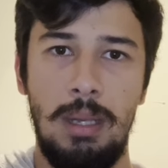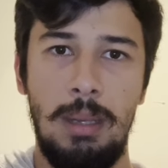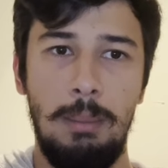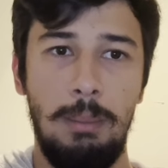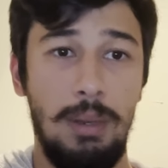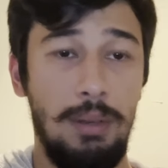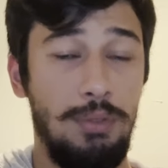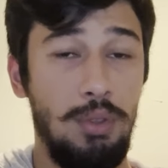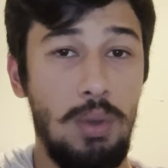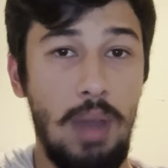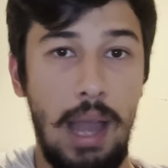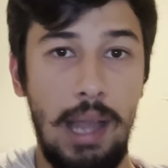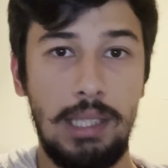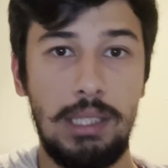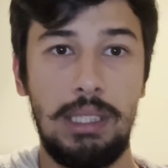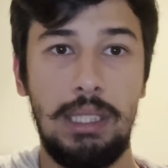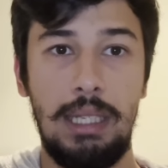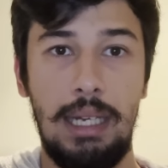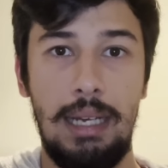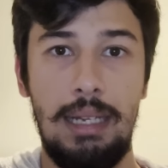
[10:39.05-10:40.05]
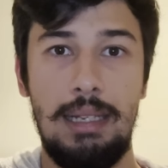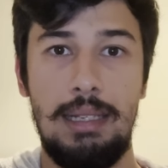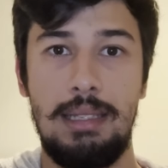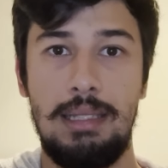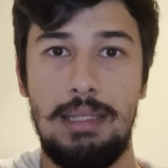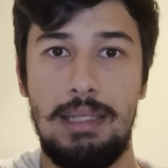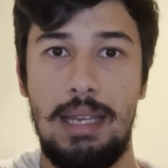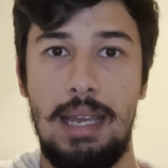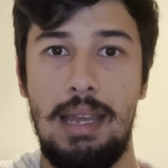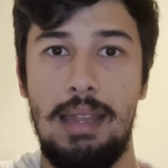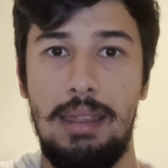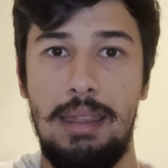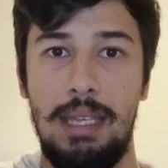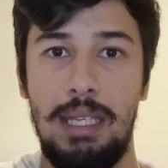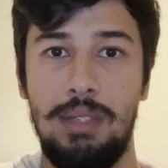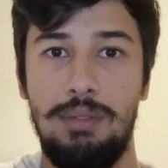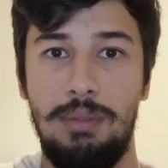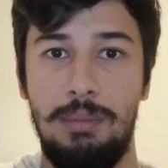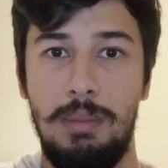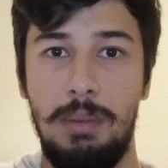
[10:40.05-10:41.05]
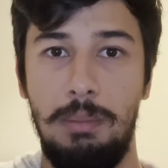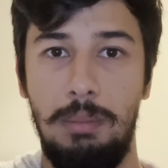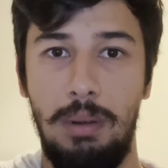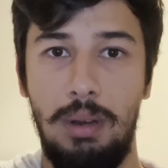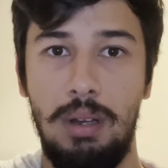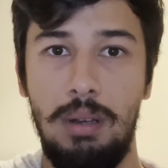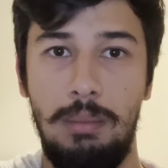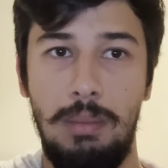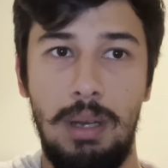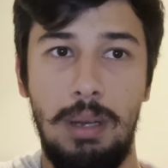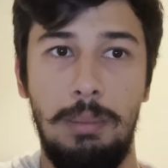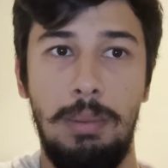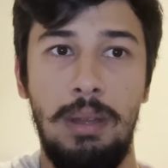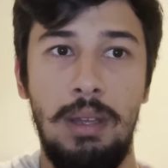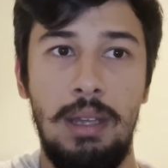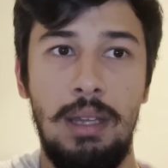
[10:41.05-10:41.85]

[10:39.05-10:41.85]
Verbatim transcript: But if you actually understand things from the bottom up